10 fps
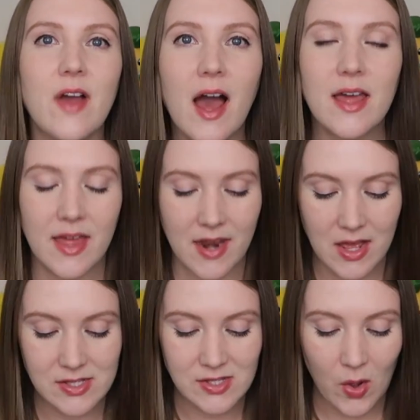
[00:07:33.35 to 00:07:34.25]

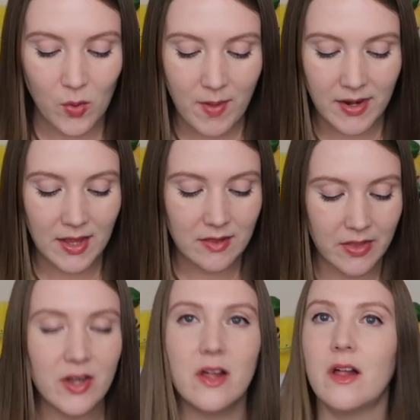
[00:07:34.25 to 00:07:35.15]
gotten so many
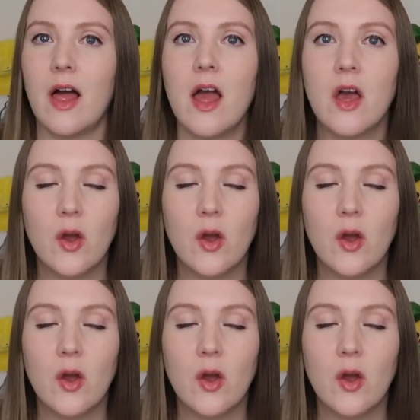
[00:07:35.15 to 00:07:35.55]
little